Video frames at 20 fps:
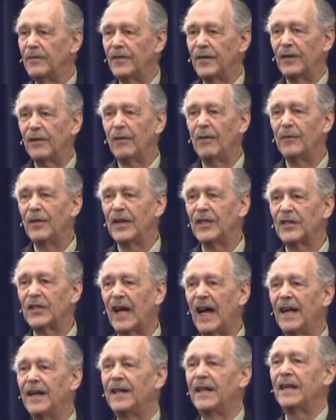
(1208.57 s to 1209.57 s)
from this
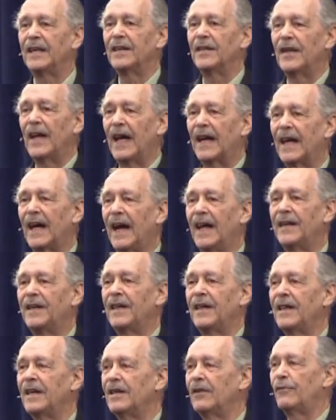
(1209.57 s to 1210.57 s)
idea and that
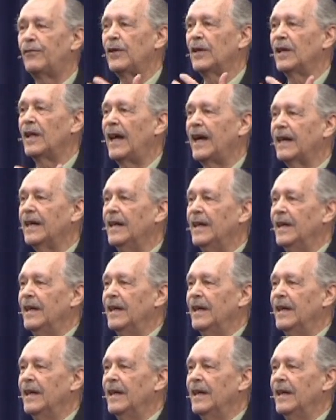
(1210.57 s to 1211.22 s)
idea and feel like,